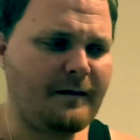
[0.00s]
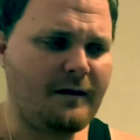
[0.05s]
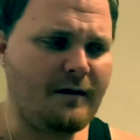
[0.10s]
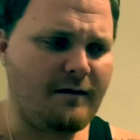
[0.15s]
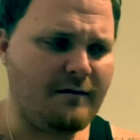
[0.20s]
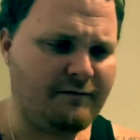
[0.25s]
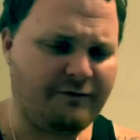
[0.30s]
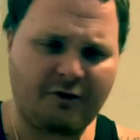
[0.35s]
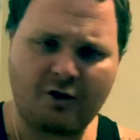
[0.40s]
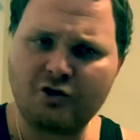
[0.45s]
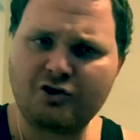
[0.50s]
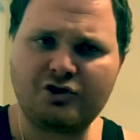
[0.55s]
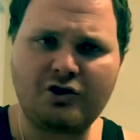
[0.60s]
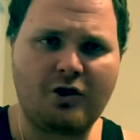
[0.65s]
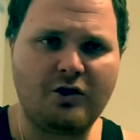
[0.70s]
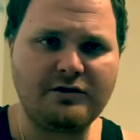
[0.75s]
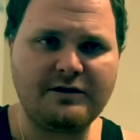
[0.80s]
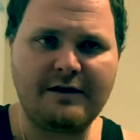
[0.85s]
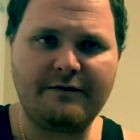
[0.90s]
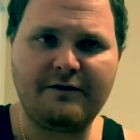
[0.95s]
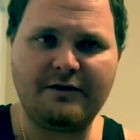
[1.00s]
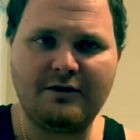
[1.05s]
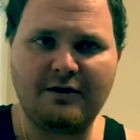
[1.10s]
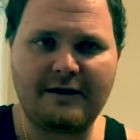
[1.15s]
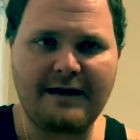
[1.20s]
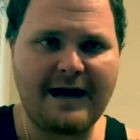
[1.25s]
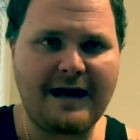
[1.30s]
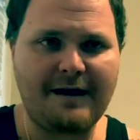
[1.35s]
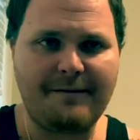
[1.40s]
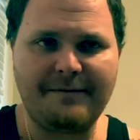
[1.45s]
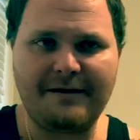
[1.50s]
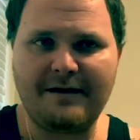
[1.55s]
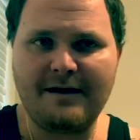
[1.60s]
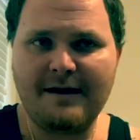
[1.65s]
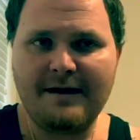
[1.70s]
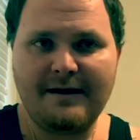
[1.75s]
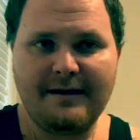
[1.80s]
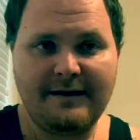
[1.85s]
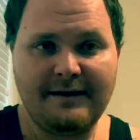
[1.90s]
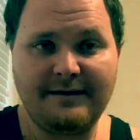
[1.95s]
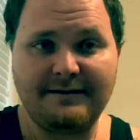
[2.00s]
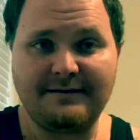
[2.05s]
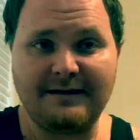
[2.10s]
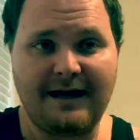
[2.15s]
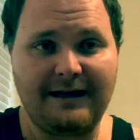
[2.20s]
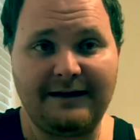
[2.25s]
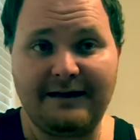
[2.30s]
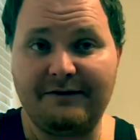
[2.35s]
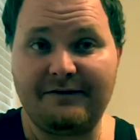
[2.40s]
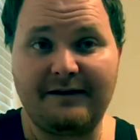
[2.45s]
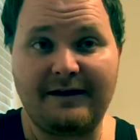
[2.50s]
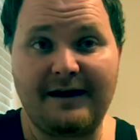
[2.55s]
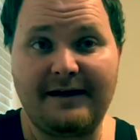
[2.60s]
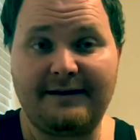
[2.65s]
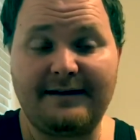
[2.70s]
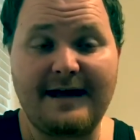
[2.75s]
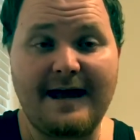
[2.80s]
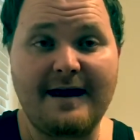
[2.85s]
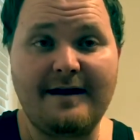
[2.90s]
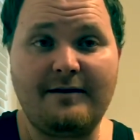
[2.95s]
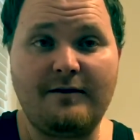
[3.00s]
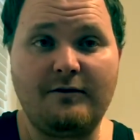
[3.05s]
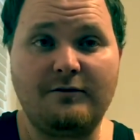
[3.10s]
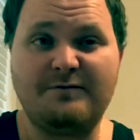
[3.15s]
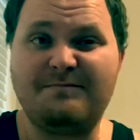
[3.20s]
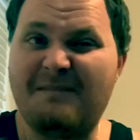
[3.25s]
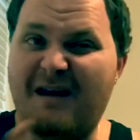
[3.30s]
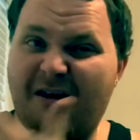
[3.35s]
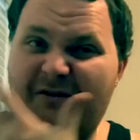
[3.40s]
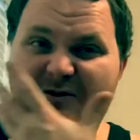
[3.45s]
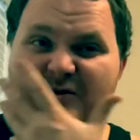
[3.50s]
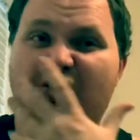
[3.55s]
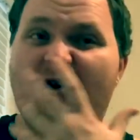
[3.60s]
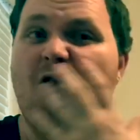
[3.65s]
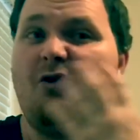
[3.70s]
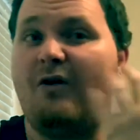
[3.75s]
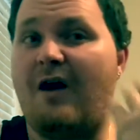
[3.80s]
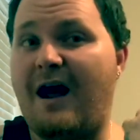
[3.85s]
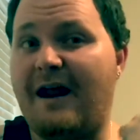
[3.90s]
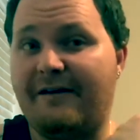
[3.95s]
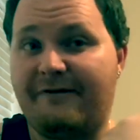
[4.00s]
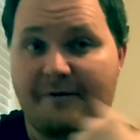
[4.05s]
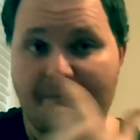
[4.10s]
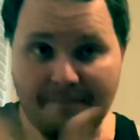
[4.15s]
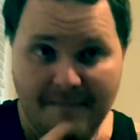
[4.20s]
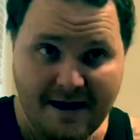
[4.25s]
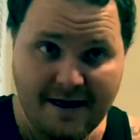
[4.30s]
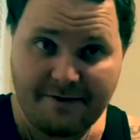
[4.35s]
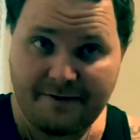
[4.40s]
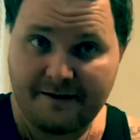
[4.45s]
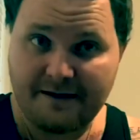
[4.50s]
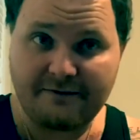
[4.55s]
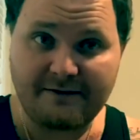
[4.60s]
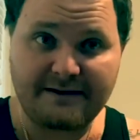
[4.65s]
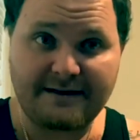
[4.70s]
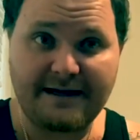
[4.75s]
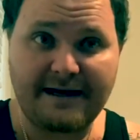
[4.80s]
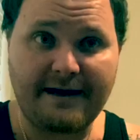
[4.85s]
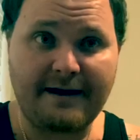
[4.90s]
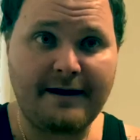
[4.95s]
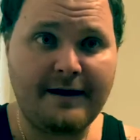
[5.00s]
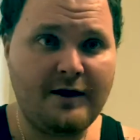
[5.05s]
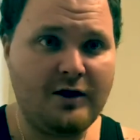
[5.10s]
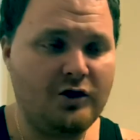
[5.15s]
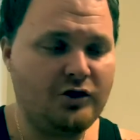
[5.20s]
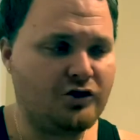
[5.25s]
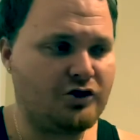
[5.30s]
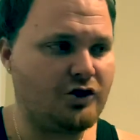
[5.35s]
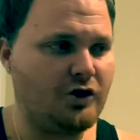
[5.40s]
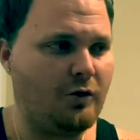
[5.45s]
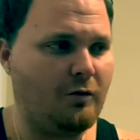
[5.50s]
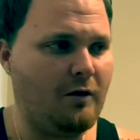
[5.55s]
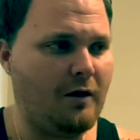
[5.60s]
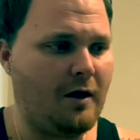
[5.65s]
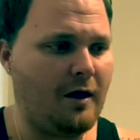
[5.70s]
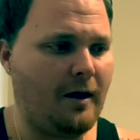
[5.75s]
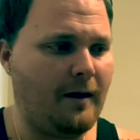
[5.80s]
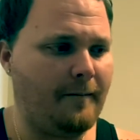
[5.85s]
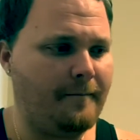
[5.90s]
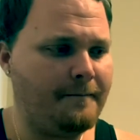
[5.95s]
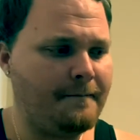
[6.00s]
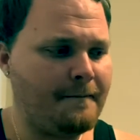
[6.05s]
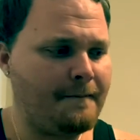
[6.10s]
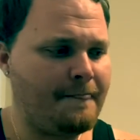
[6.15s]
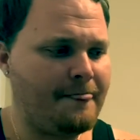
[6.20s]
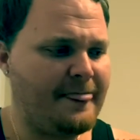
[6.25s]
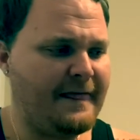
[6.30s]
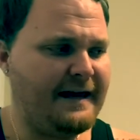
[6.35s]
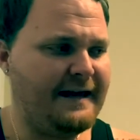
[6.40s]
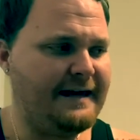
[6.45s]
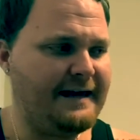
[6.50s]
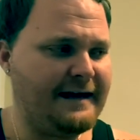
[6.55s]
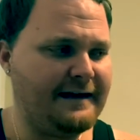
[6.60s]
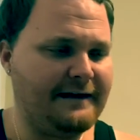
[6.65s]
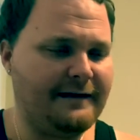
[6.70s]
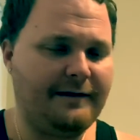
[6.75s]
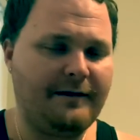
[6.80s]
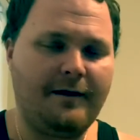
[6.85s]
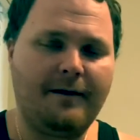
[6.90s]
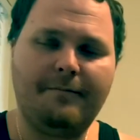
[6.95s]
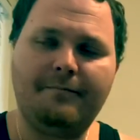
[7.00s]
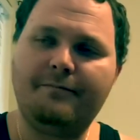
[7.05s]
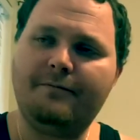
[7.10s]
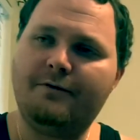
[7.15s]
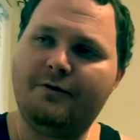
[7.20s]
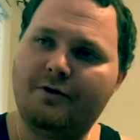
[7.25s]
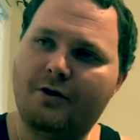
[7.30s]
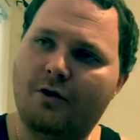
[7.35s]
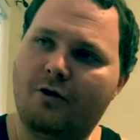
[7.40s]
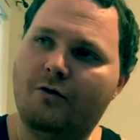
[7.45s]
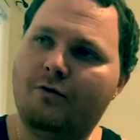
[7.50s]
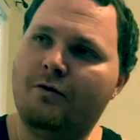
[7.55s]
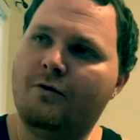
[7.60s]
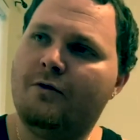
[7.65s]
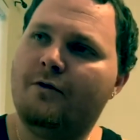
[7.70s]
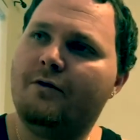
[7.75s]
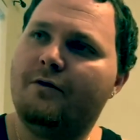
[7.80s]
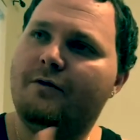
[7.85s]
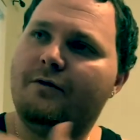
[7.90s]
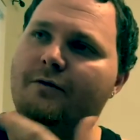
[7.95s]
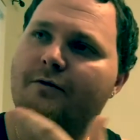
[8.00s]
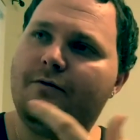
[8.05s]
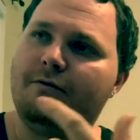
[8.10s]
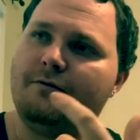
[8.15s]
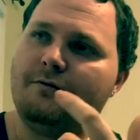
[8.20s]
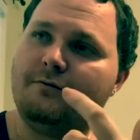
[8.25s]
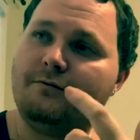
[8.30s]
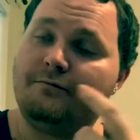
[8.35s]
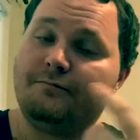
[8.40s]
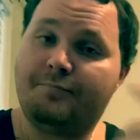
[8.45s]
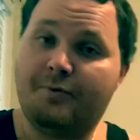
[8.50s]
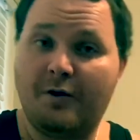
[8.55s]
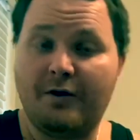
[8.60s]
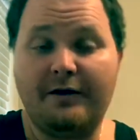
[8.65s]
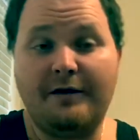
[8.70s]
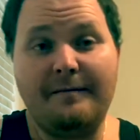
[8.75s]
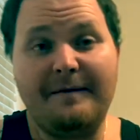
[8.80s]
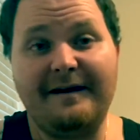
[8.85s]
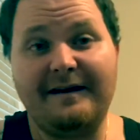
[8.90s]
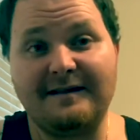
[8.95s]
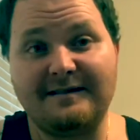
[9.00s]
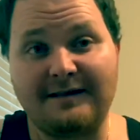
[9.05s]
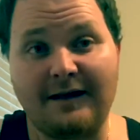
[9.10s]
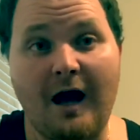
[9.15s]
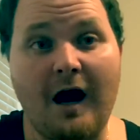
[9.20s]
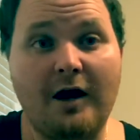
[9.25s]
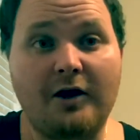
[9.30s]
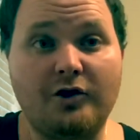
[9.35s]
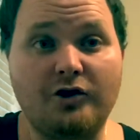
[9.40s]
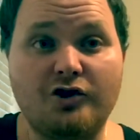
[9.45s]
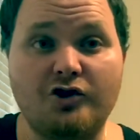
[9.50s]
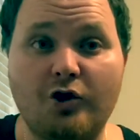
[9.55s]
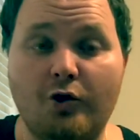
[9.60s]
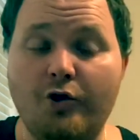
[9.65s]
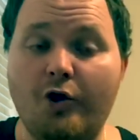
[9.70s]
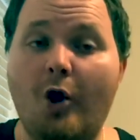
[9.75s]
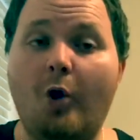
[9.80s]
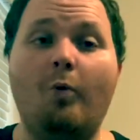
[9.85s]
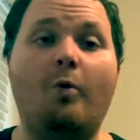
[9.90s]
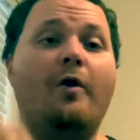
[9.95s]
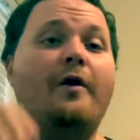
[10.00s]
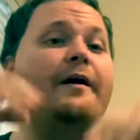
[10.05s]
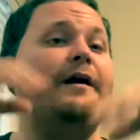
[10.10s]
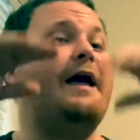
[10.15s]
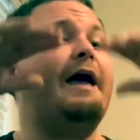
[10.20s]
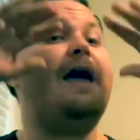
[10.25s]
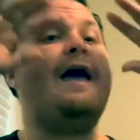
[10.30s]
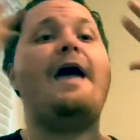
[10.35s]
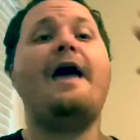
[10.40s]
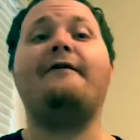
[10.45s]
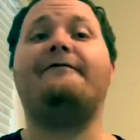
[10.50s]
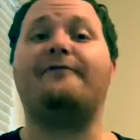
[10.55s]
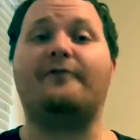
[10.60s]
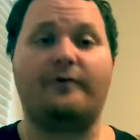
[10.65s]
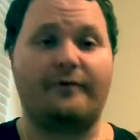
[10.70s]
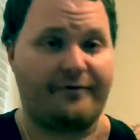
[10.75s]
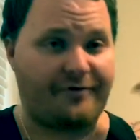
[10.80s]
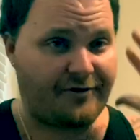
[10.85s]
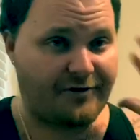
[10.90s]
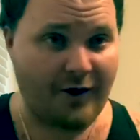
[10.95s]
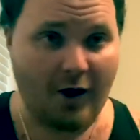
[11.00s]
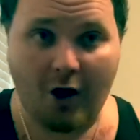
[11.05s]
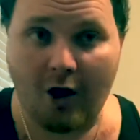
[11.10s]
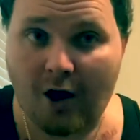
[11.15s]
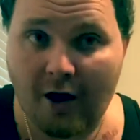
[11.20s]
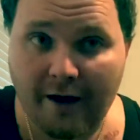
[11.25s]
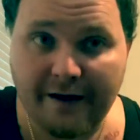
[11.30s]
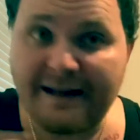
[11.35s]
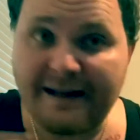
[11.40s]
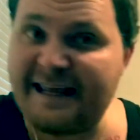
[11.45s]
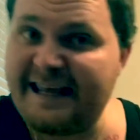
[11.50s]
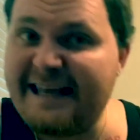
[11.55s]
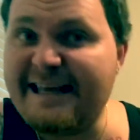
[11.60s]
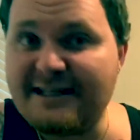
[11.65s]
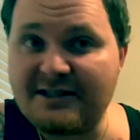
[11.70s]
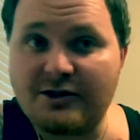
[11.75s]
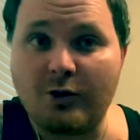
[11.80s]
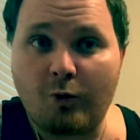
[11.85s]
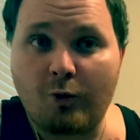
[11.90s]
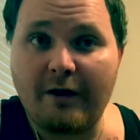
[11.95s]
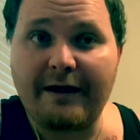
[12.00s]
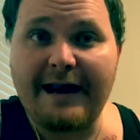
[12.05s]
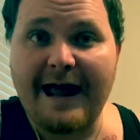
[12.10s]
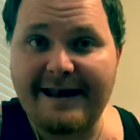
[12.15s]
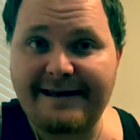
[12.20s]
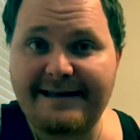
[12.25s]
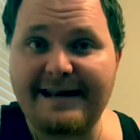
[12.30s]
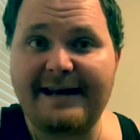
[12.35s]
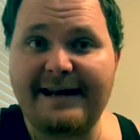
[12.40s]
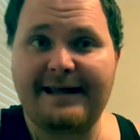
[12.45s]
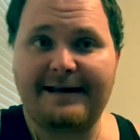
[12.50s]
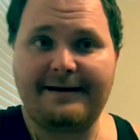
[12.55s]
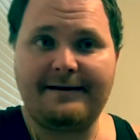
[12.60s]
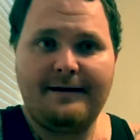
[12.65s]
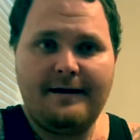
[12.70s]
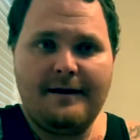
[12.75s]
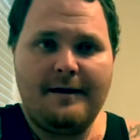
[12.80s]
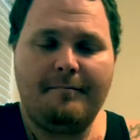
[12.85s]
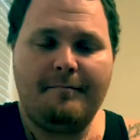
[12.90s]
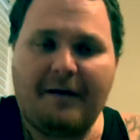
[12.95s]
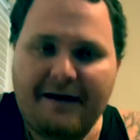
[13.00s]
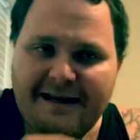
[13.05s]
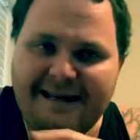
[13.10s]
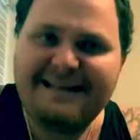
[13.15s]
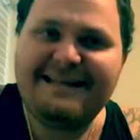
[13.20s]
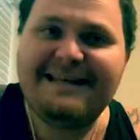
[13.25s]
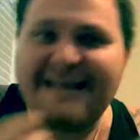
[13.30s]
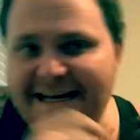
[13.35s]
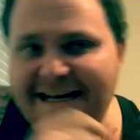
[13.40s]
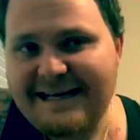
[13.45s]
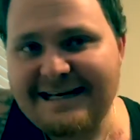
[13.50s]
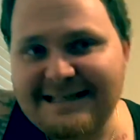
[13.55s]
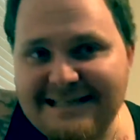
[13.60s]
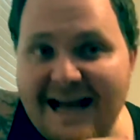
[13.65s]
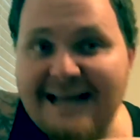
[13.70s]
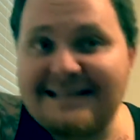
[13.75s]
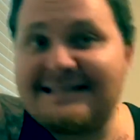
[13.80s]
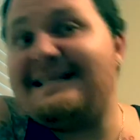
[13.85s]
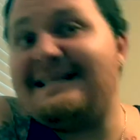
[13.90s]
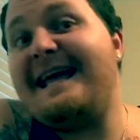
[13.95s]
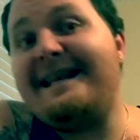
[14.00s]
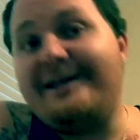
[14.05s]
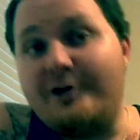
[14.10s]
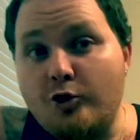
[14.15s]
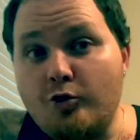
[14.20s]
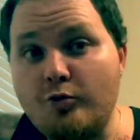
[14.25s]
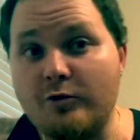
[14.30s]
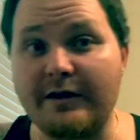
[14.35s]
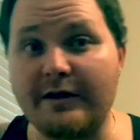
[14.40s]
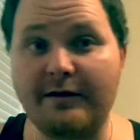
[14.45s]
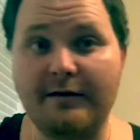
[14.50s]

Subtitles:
first charge ever. You look at him, he's not living like that. You know, his mouth was all rotted from meth and everything. So, he ended up, you know, putting them in his locker. So no one ever thought he's the one that did it. But he did it because I said do it.